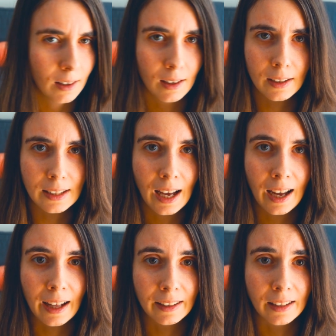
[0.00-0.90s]

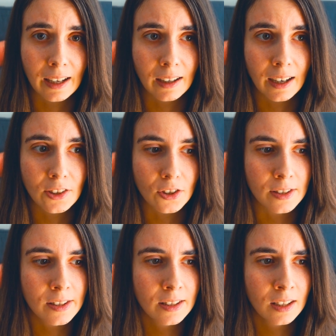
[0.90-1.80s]
And then I
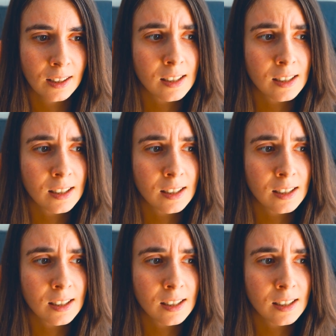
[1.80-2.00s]
just